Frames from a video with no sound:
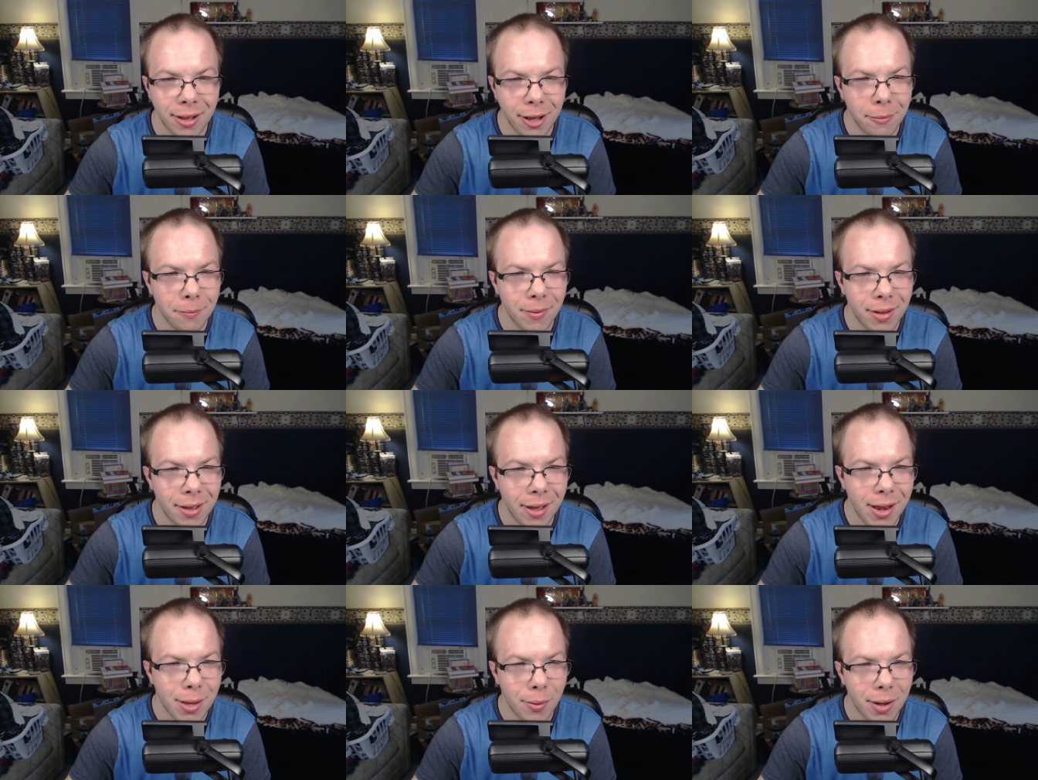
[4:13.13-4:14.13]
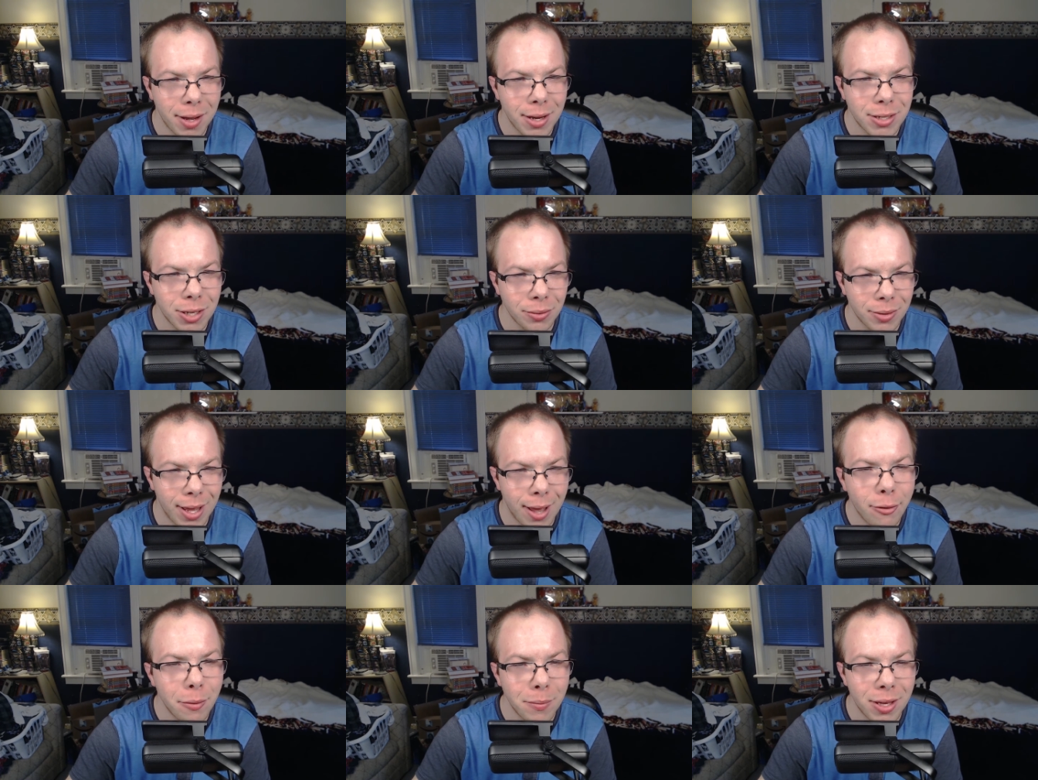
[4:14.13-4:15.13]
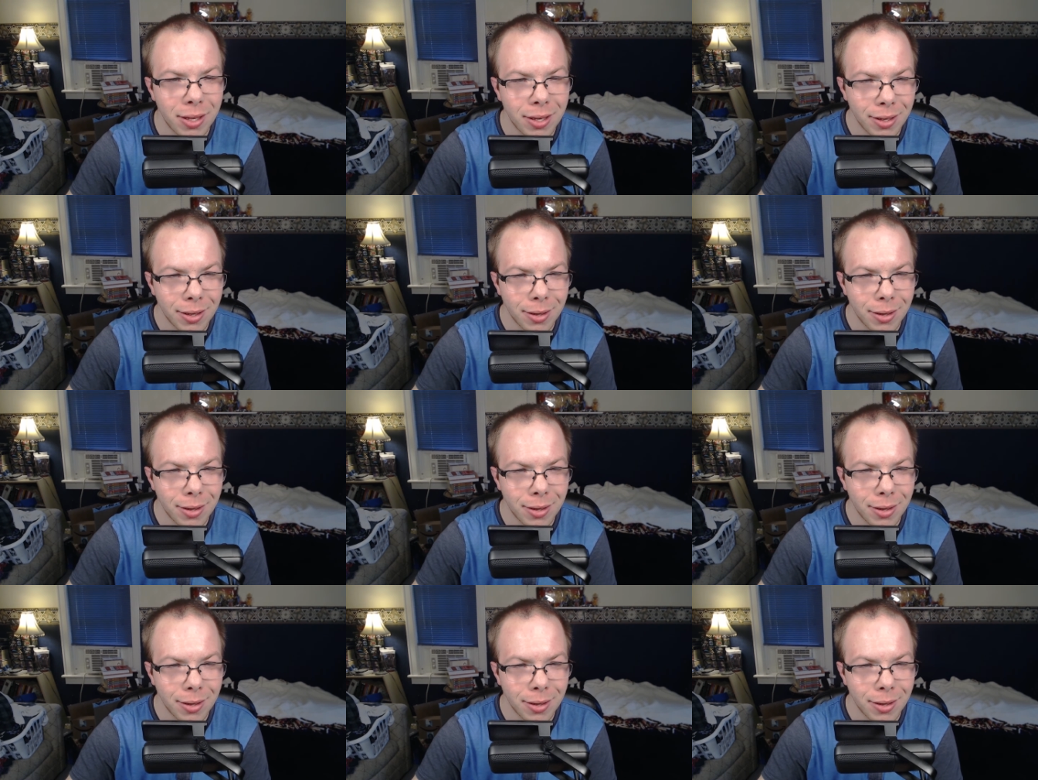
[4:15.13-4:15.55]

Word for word: Um anyway, don't laugh at me.